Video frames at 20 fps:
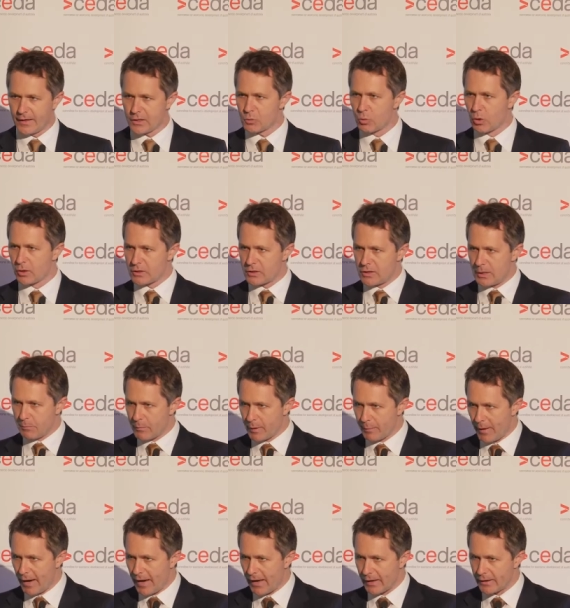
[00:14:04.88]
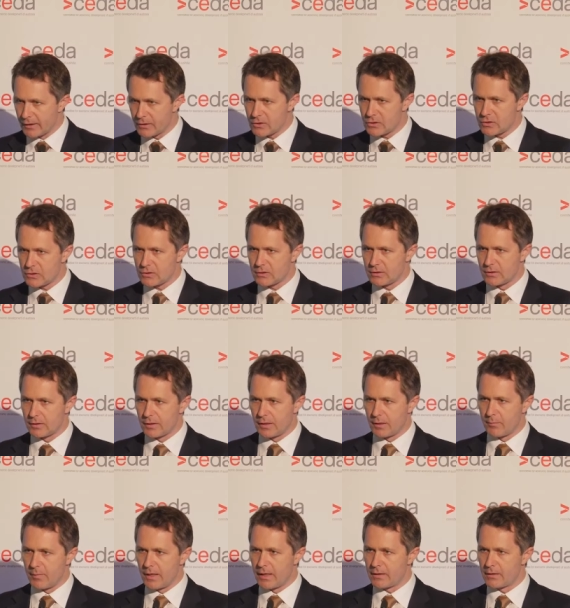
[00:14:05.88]
that's what tipped the balance
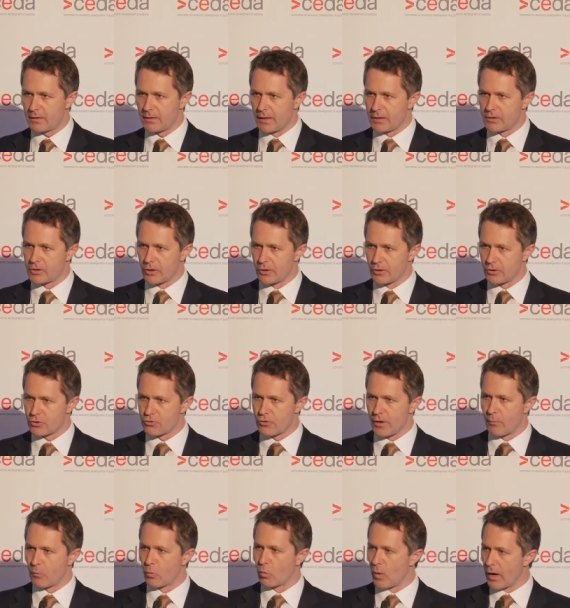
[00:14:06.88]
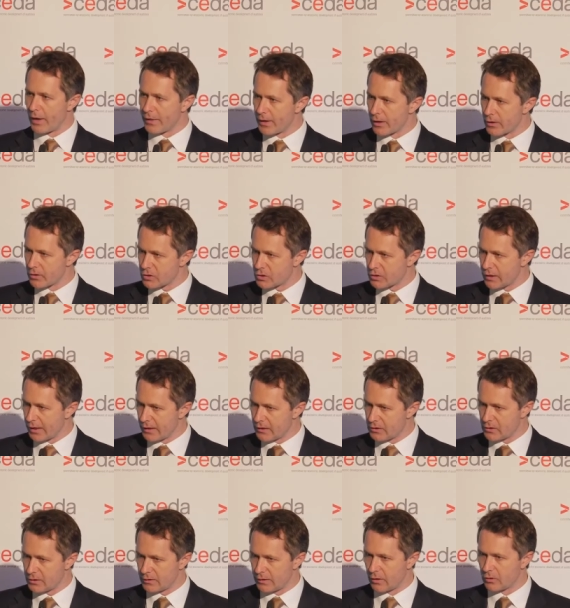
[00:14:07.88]
and meant that Donald Trump won those
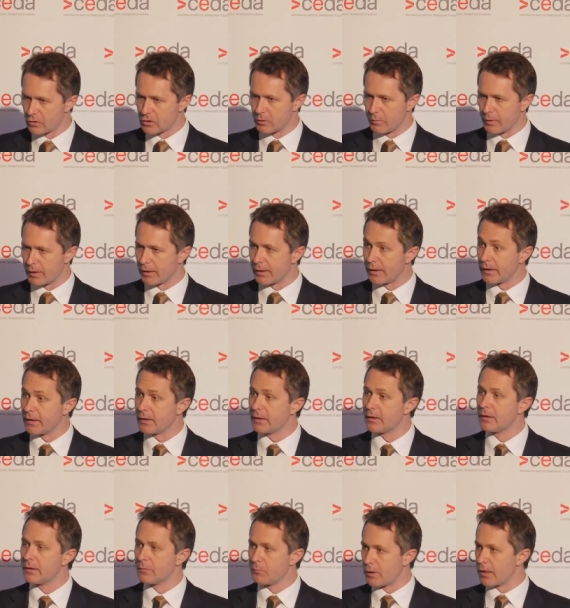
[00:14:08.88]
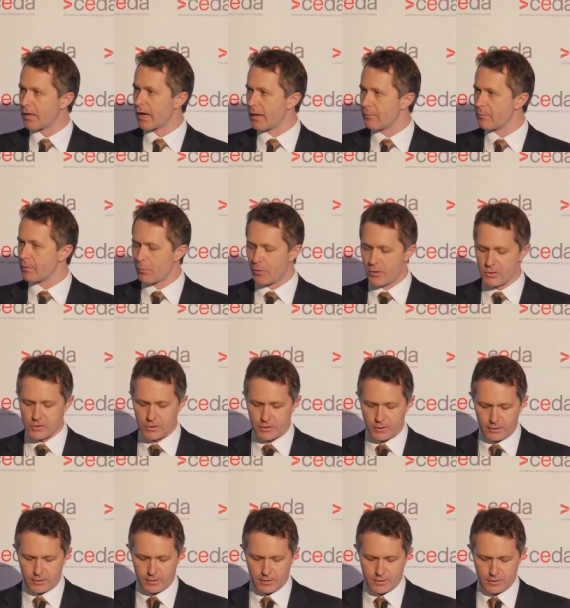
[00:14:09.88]
states and ultimately became the
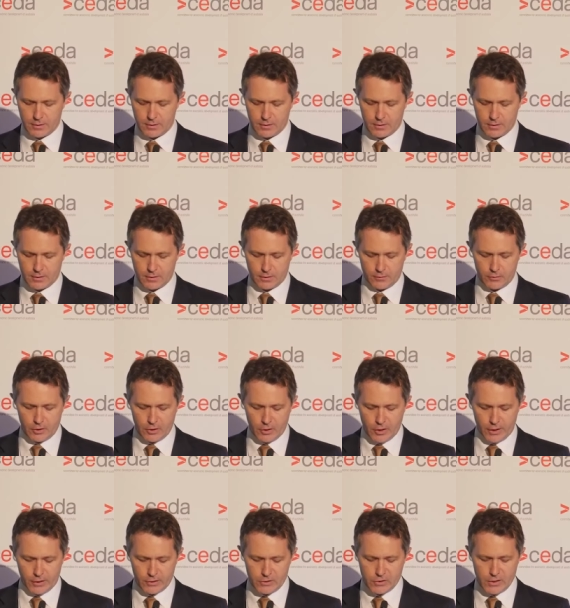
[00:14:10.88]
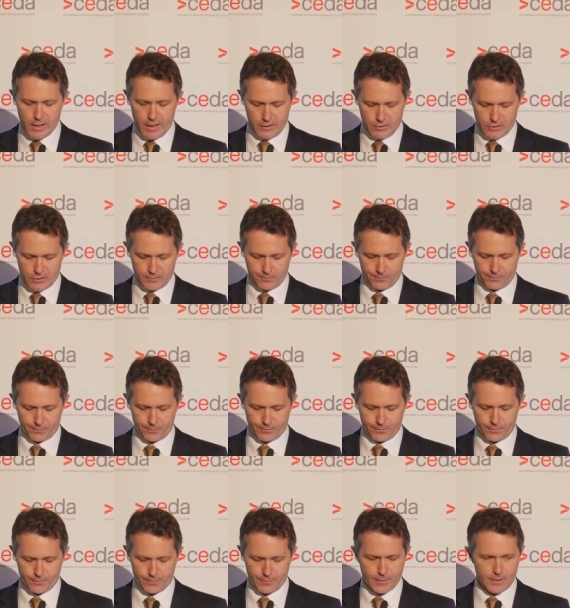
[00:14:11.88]
President of the United States.
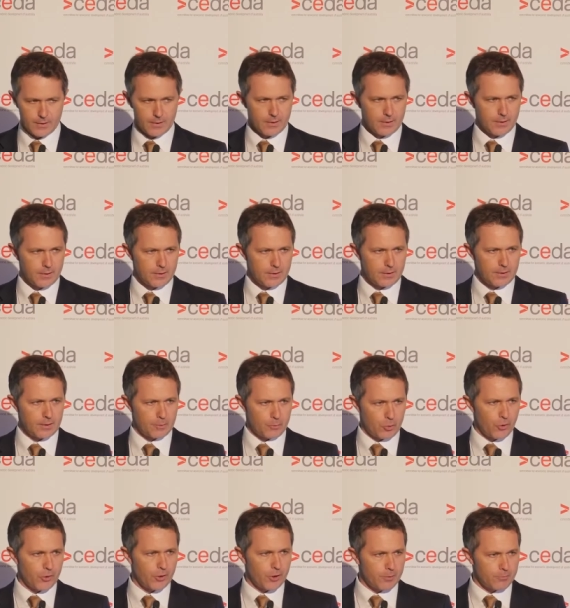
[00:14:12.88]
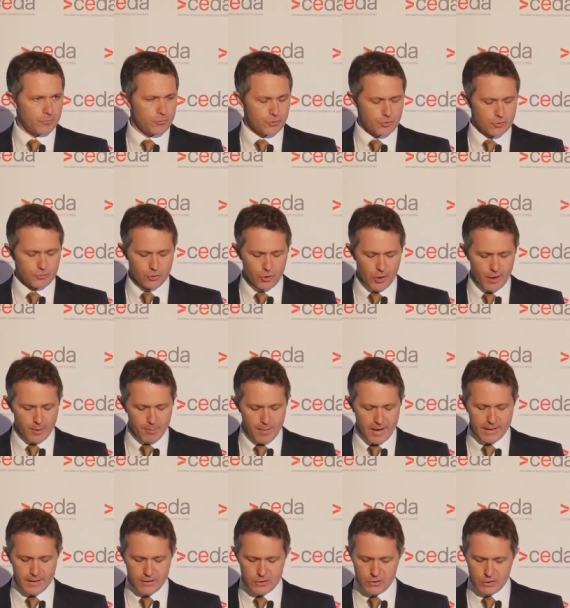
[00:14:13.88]
The point I'm trying to
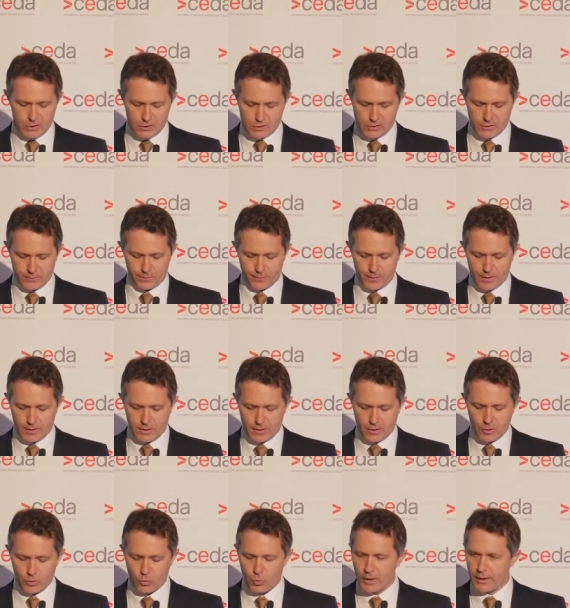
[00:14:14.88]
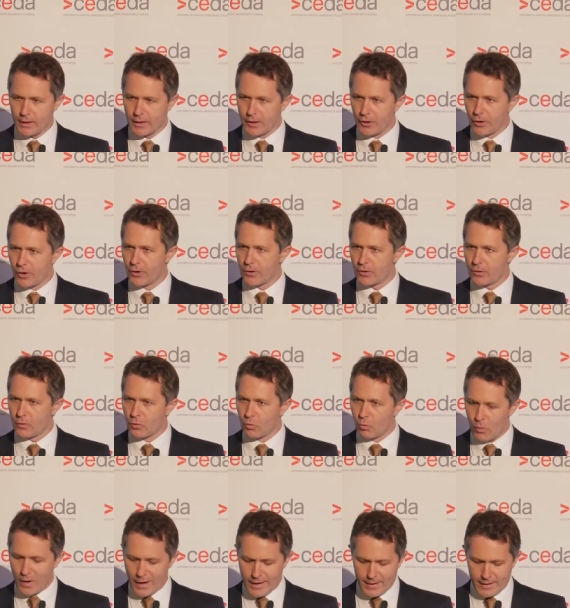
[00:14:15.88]
make is this we are not
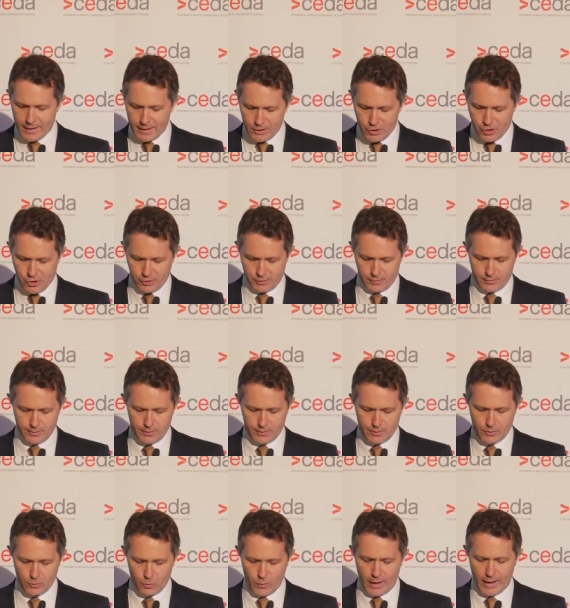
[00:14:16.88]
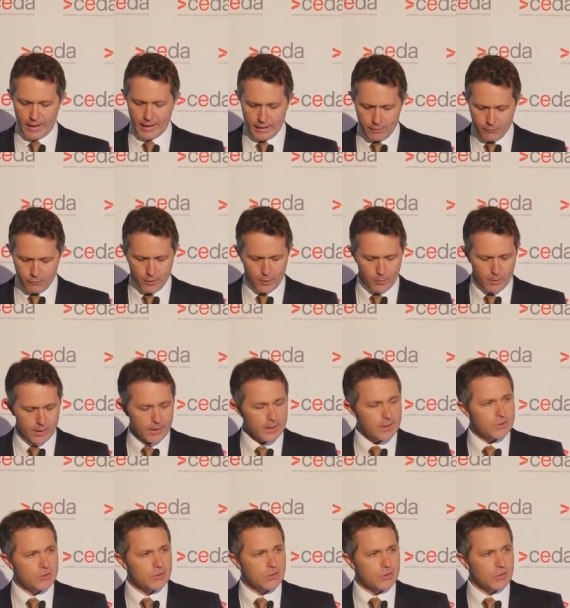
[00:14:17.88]
one nation where everyone
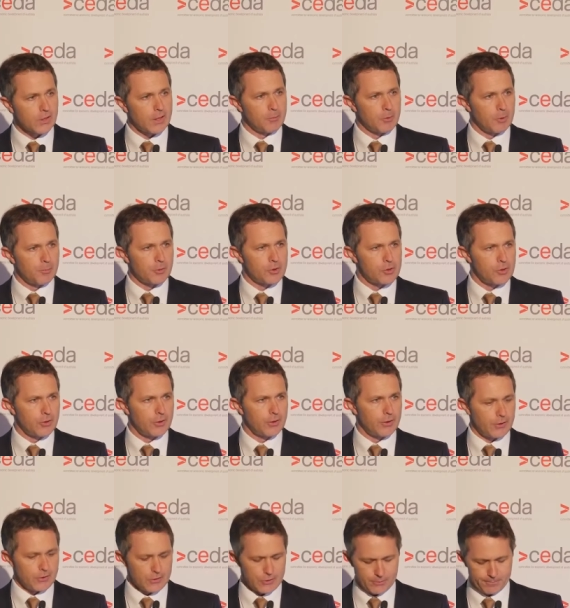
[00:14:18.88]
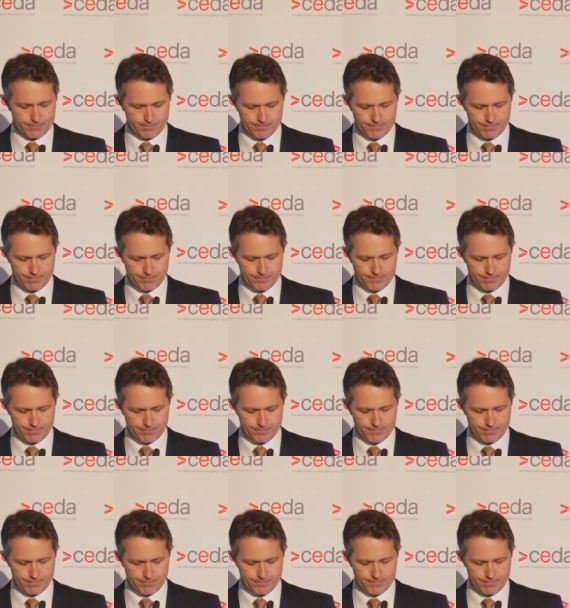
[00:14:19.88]
has the same opportunities.